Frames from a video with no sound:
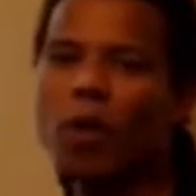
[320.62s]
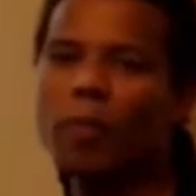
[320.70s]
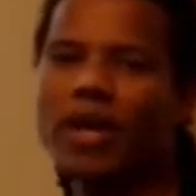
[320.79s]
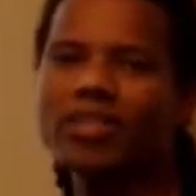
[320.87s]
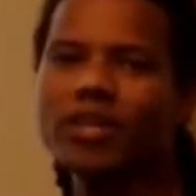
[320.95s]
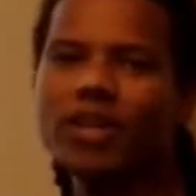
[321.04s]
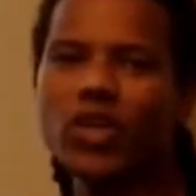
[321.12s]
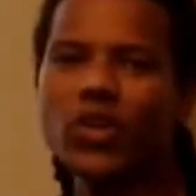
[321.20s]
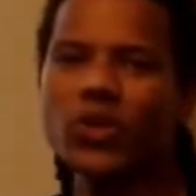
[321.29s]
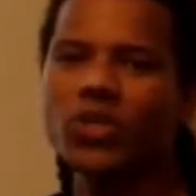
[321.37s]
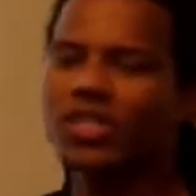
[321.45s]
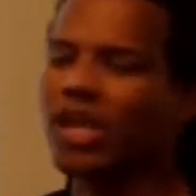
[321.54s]
we basically
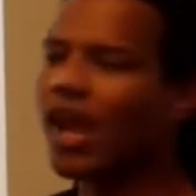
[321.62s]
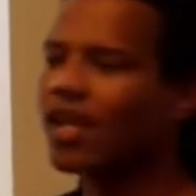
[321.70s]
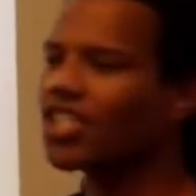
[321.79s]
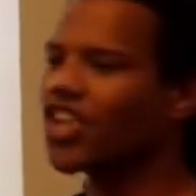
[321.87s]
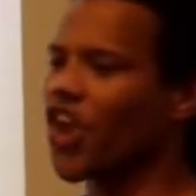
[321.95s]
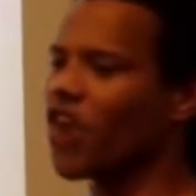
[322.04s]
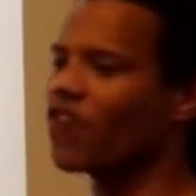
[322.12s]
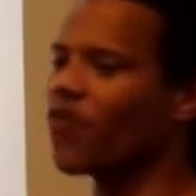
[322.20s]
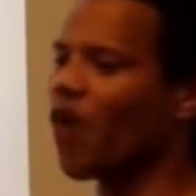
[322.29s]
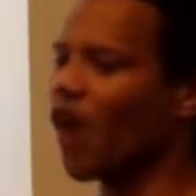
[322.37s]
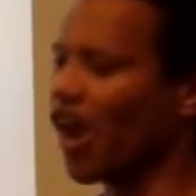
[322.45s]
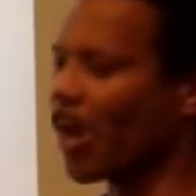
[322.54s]
used
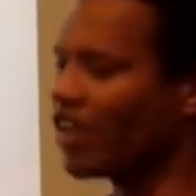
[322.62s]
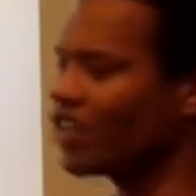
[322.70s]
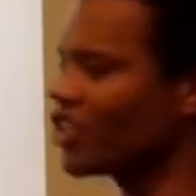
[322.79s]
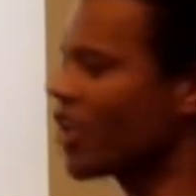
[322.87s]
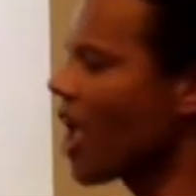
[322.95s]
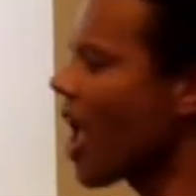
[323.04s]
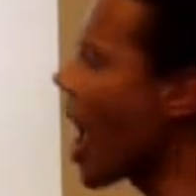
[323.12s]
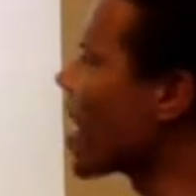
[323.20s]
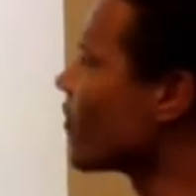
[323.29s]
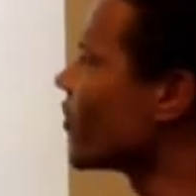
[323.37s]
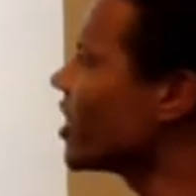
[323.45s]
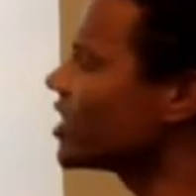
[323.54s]
LTA4H
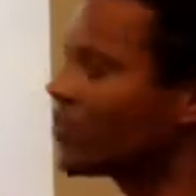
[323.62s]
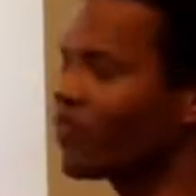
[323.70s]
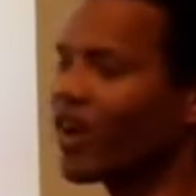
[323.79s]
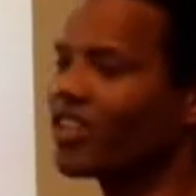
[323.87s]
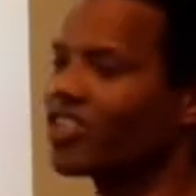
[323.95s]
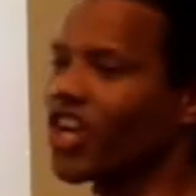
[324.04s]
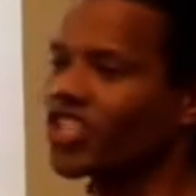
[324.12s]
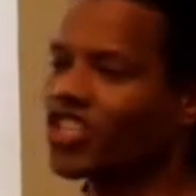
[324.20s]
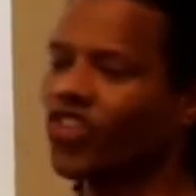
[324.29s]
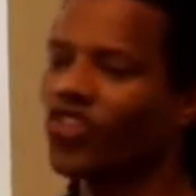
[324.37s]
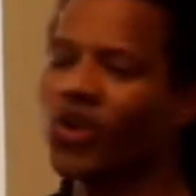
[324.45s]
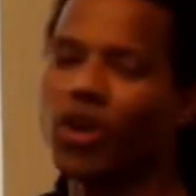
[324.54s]
and its
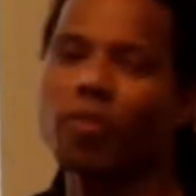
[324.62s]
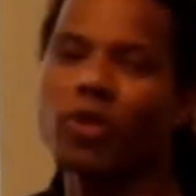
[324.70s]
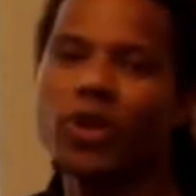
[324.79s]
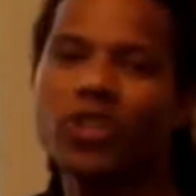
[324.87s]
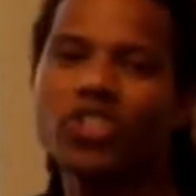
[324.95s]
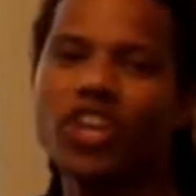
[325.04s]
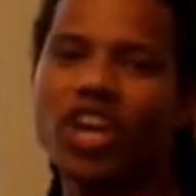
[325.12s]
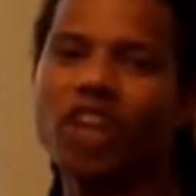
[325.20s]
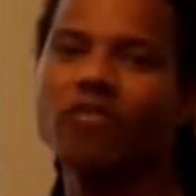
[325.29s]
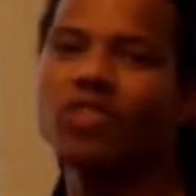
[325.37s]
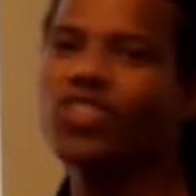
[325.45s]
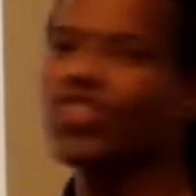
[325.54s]
validation through
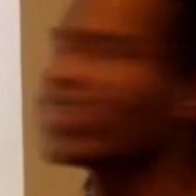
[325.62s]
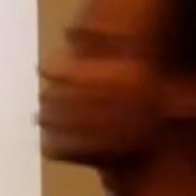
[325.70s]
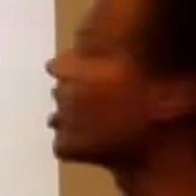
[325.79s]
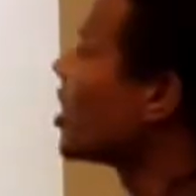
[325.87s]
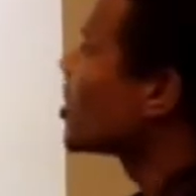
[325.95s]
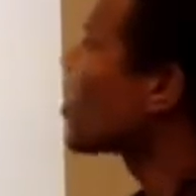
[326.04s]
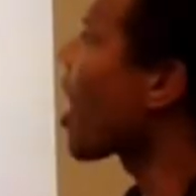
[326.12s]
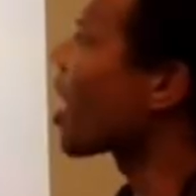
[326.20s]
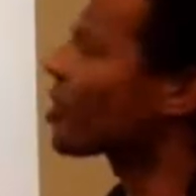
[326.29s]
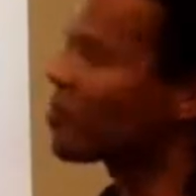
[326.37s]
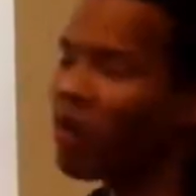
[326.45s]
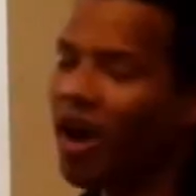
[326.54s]
immunohistochemistry to
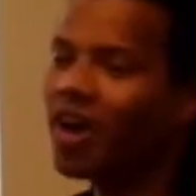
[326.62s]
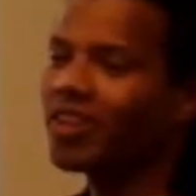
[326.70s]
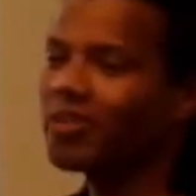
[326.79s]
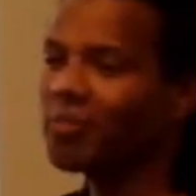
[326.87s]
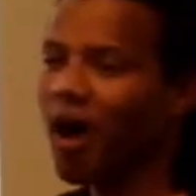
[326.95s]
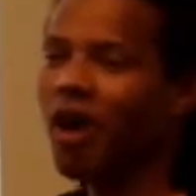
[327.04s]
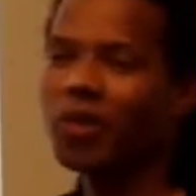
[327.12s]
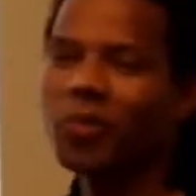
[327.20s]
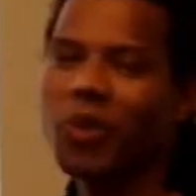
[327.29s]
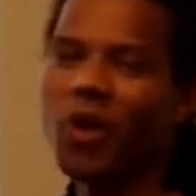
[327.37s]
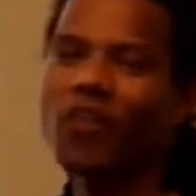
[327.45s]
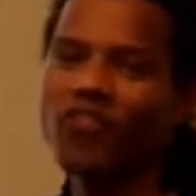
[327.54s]
unpack the
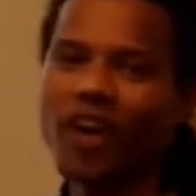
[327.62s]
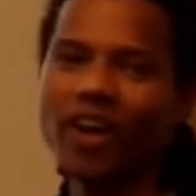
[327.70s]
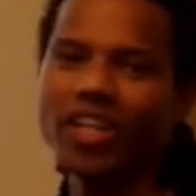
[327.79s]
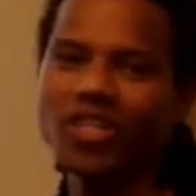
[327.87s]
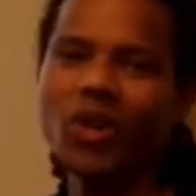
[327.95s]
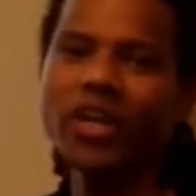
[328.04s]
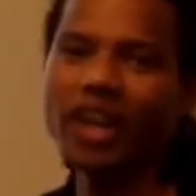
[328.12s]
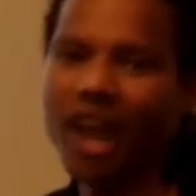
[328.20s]
pathway of arachidonic